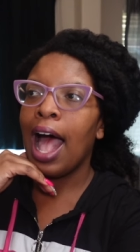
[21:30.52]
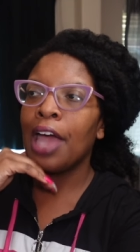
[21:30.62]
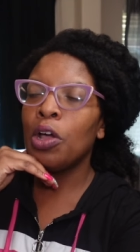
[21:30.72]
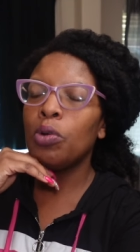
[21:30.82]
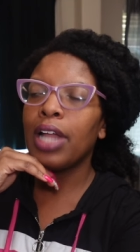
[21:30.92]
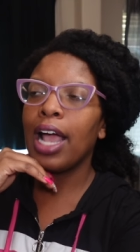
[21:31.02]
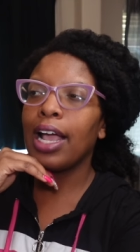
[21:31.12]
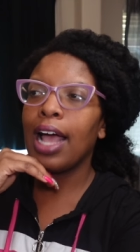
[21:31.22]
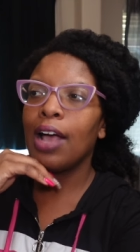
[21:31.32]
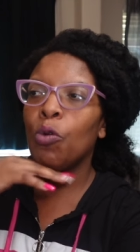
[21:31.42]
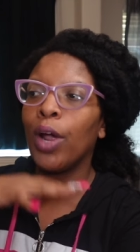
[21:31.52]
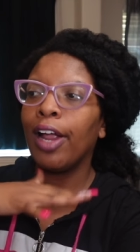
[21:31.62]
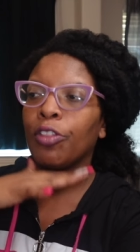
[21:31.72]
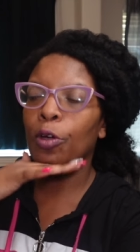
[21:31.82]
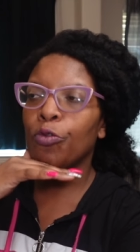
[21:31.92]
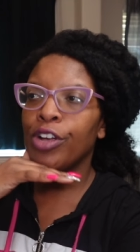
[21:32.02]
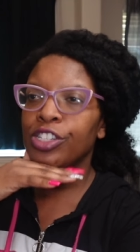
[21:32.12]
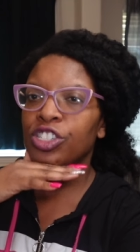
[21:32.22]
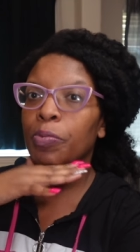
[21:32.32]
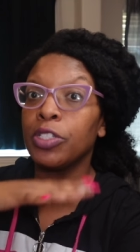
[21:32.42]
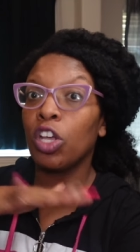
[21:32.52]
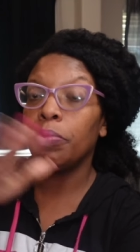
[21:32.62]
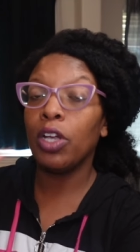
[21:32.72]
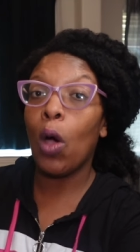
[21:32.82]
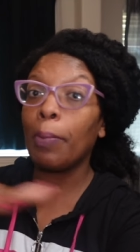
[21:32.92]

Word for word: I don't like where their friendship is going to be going.